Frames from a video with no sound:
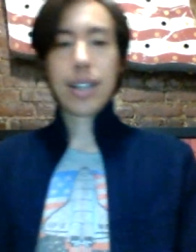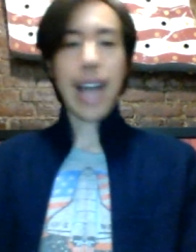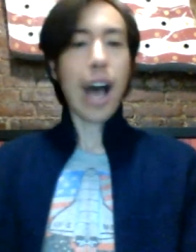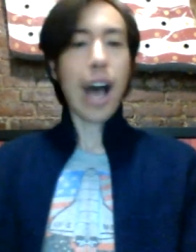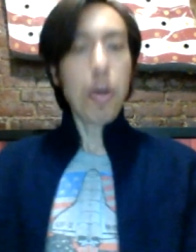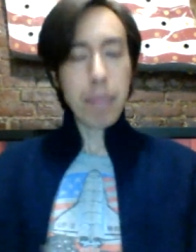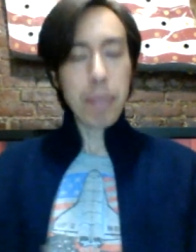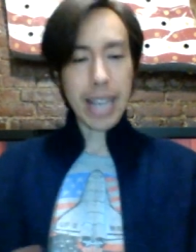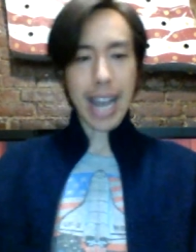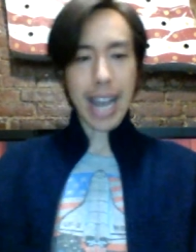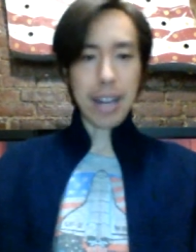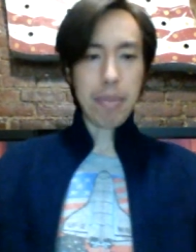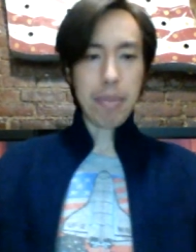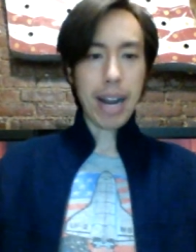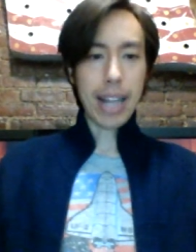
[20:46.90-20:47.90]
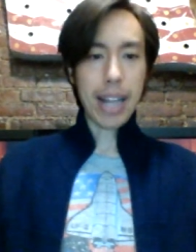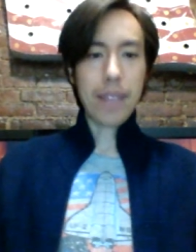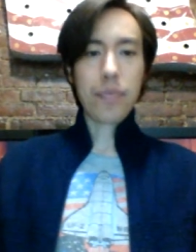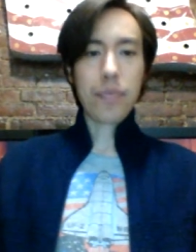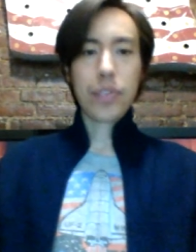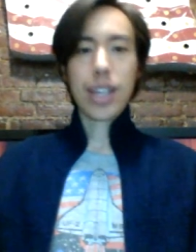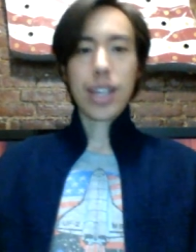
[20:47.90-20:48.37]
helping anybody
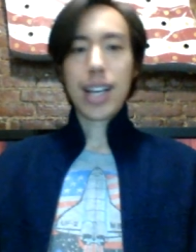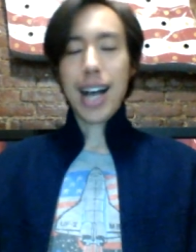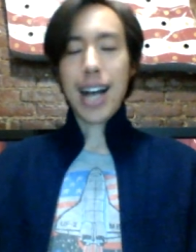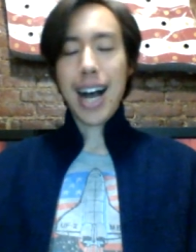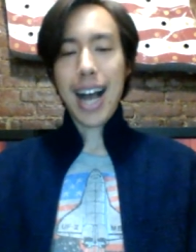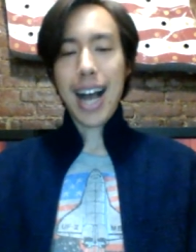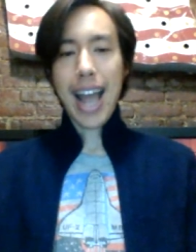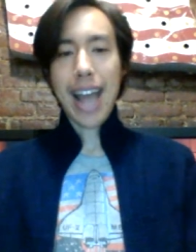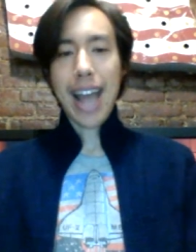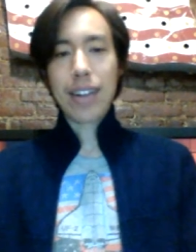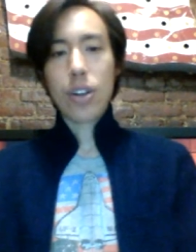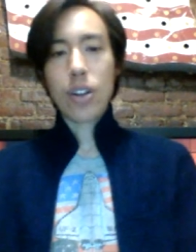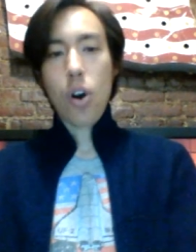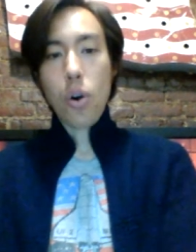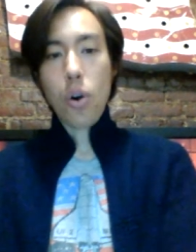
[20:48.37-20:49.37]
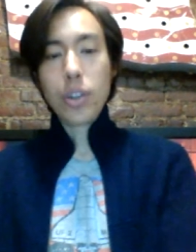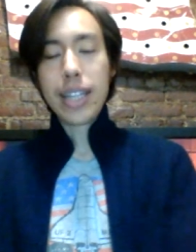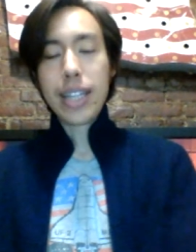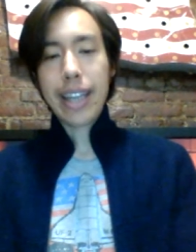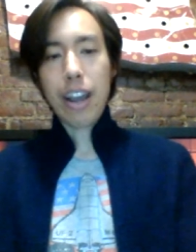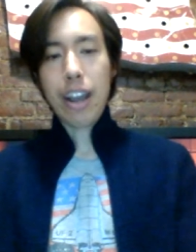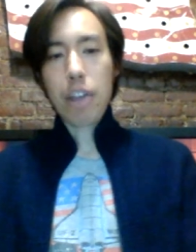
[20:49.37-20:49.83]
and
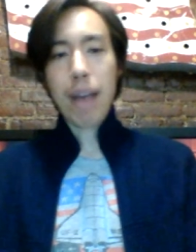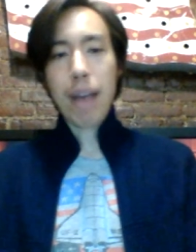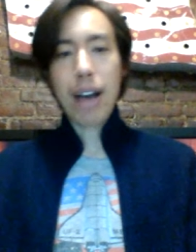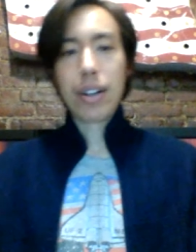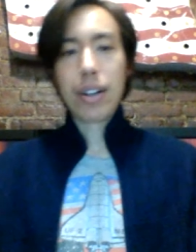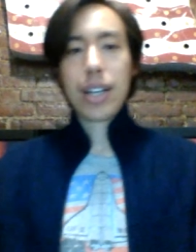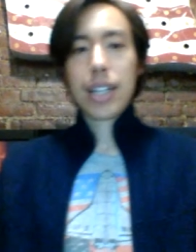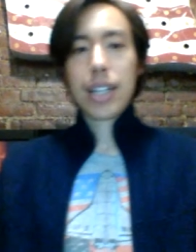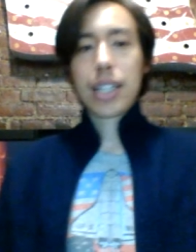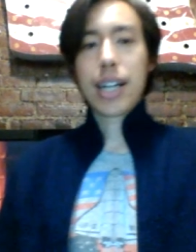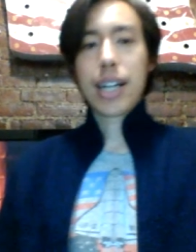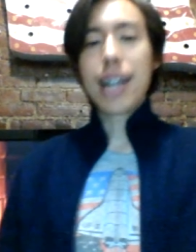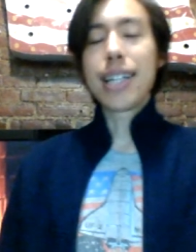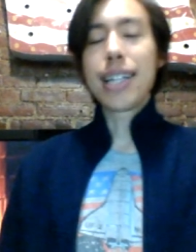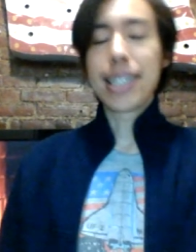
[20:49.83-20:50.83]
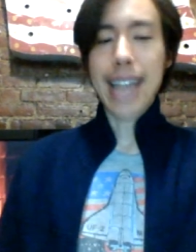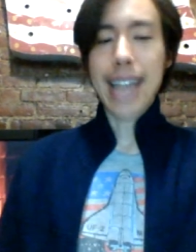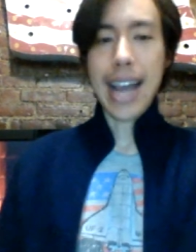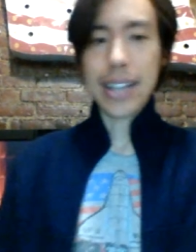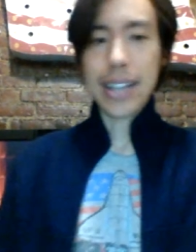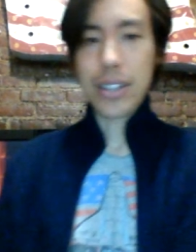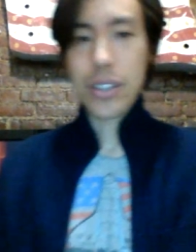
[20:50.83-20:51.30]
only care about cutting
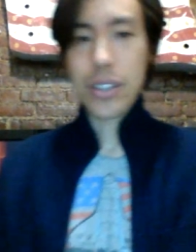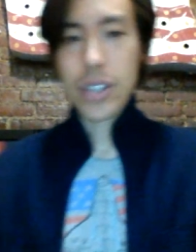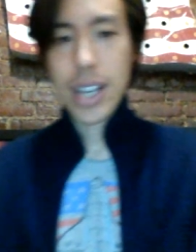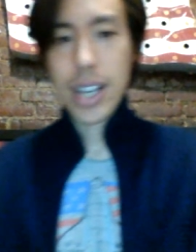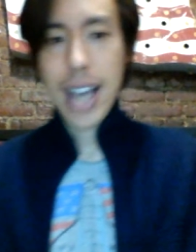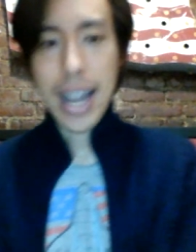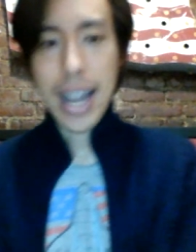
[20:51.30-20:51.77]
taxes